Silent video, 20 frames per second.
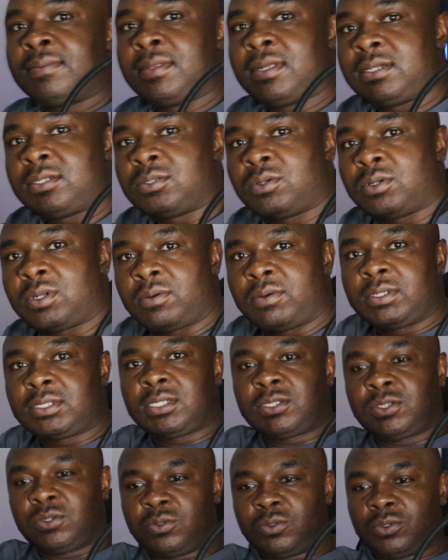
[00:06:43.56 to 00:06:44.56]
that is all I
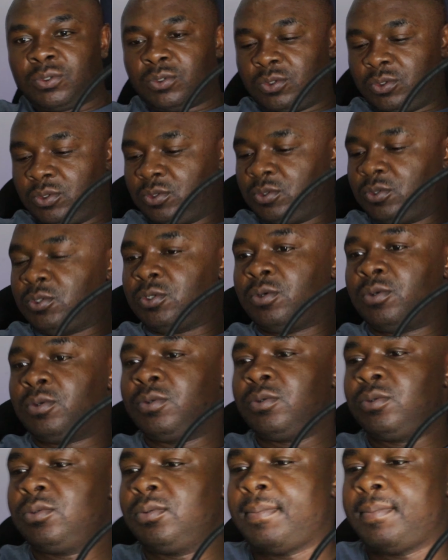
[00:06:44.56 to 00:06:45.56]
wanted to, to show
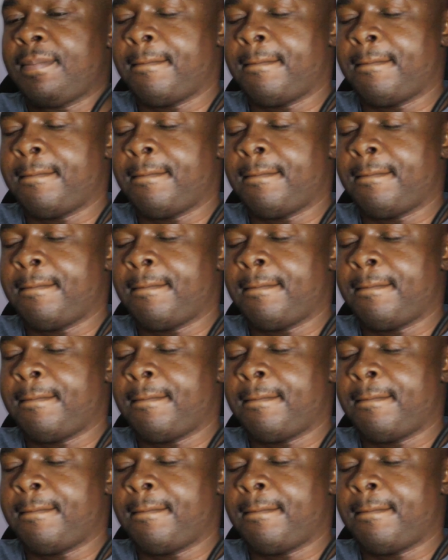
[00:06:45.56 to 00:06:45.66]
you.